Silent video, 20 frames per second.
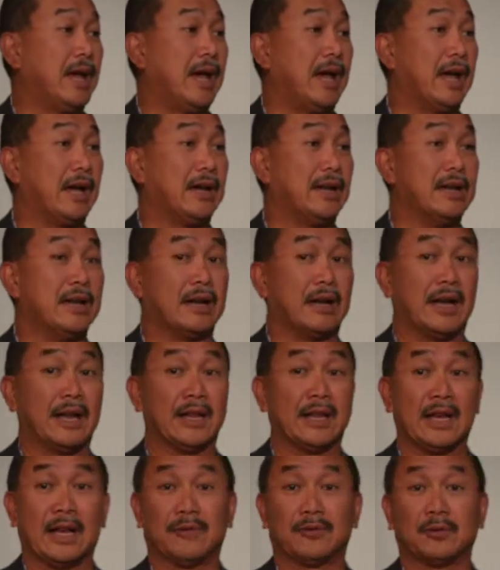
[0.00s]
And
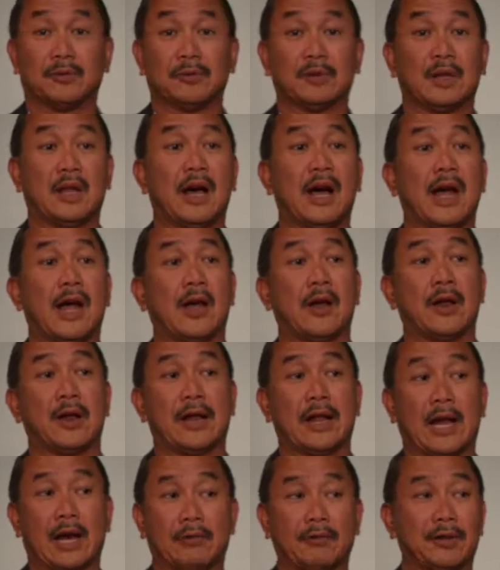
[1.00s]
they have to rely
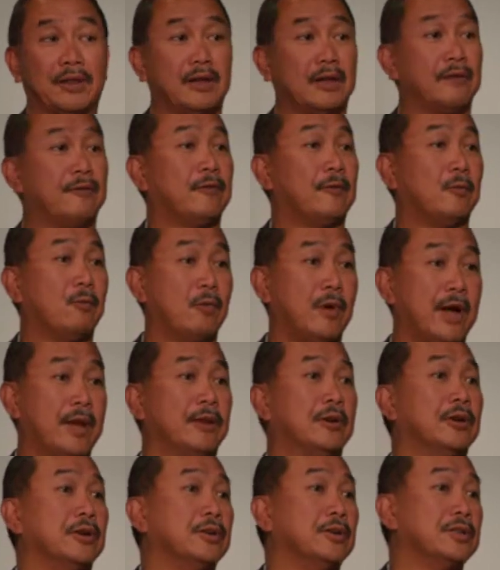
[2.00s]
on everything from
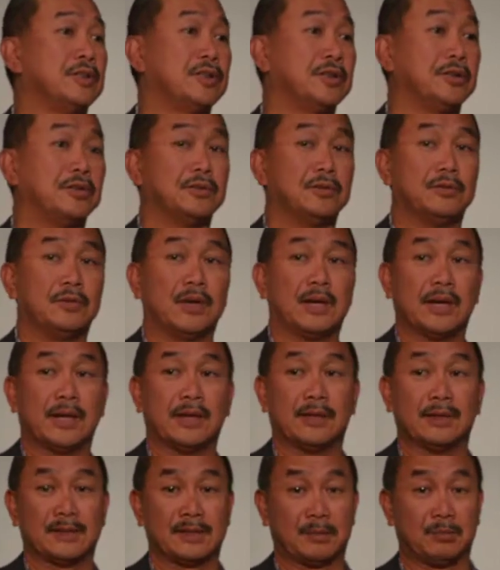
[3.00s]
weather to
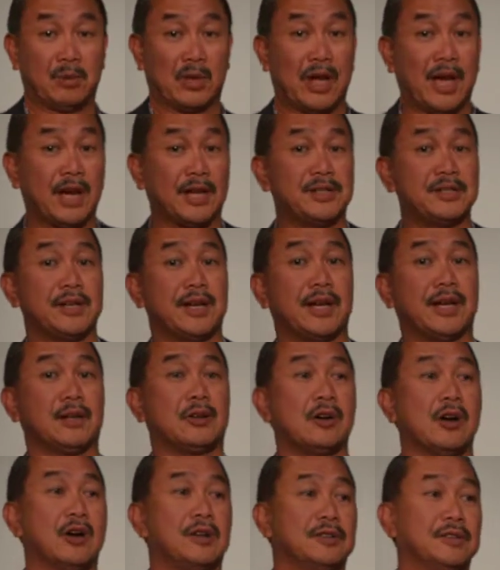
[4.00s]
the supply
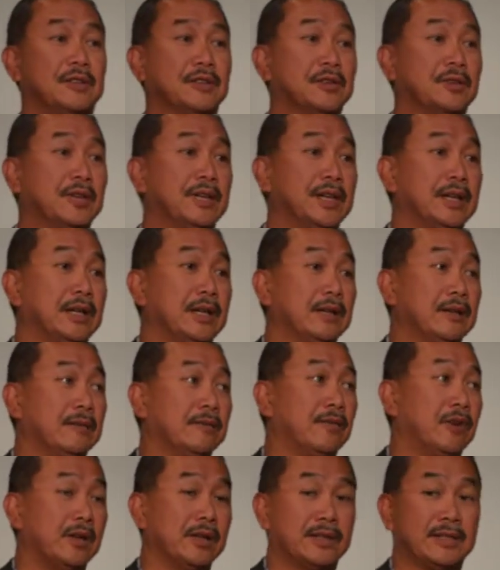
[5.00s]
chain continuity,
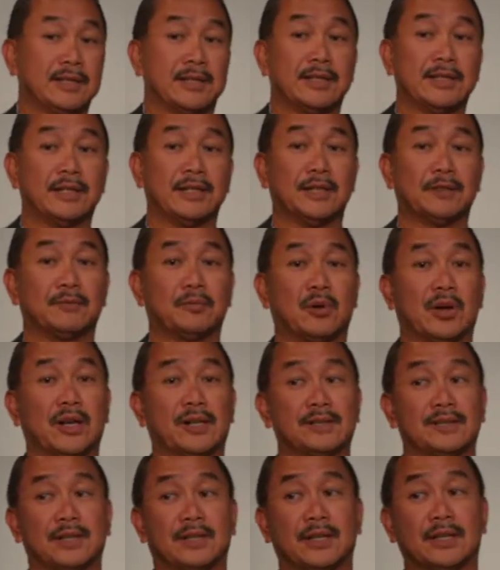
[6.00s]
the volatility of
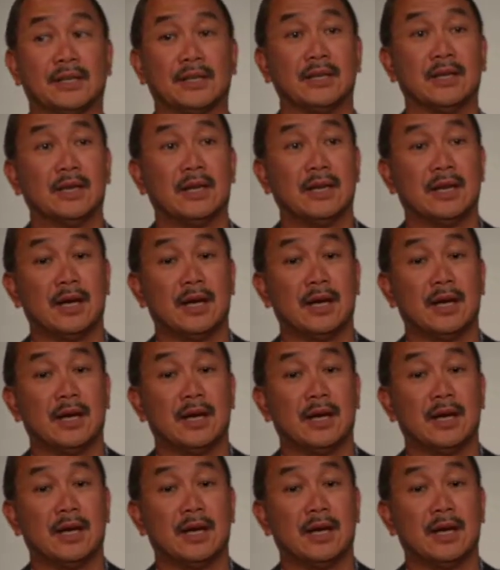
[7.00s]
pricing,